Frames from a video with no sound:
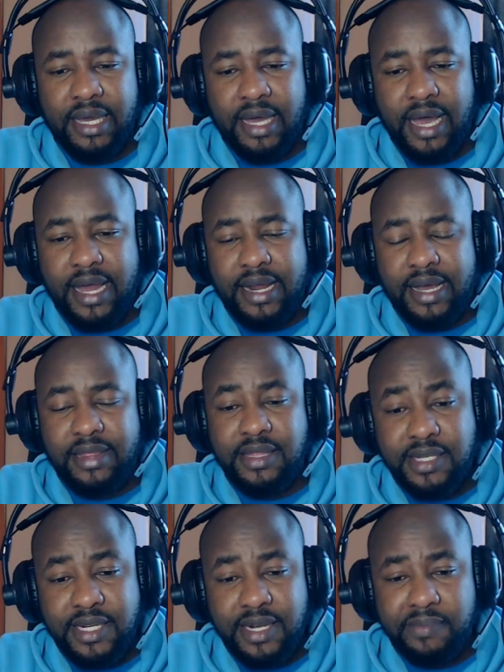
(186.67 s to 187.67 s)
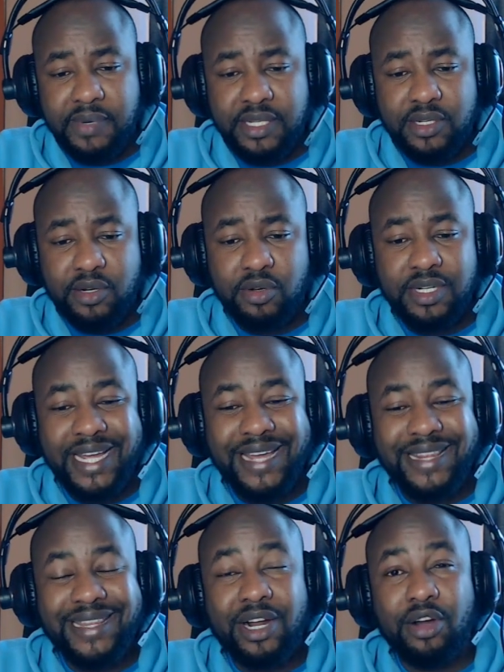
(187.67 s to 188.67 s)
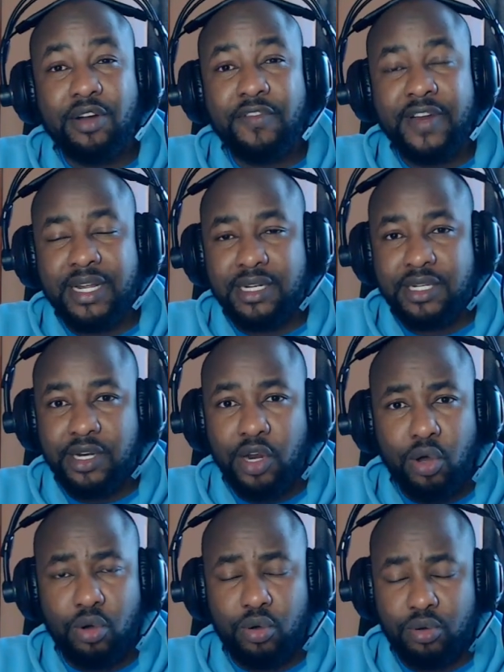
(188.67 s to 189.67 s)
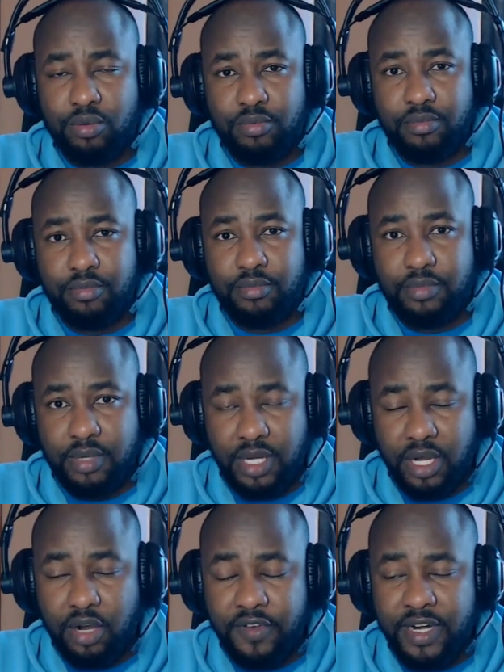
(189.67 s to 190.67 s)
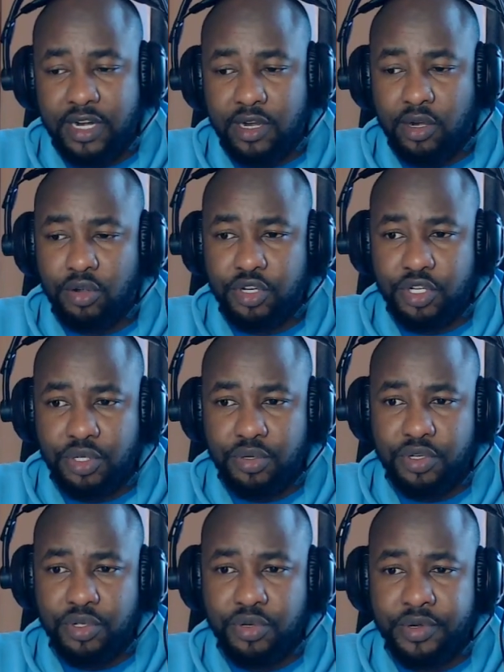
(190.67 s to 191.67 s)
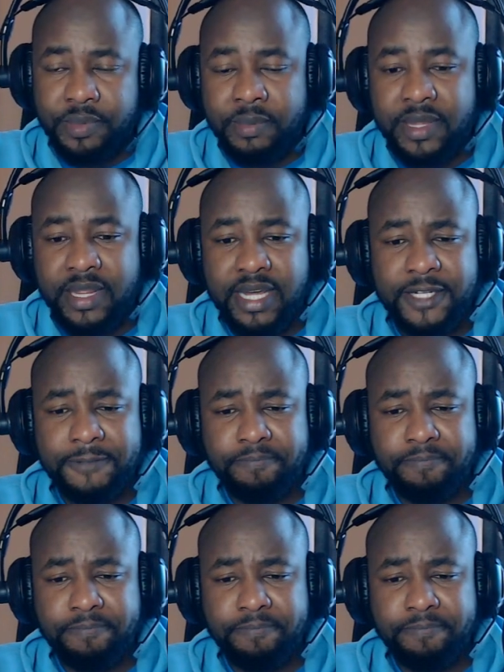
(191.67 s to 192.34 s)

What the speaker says: And these tablets contain the covenant law. The covenant law, do you remember that?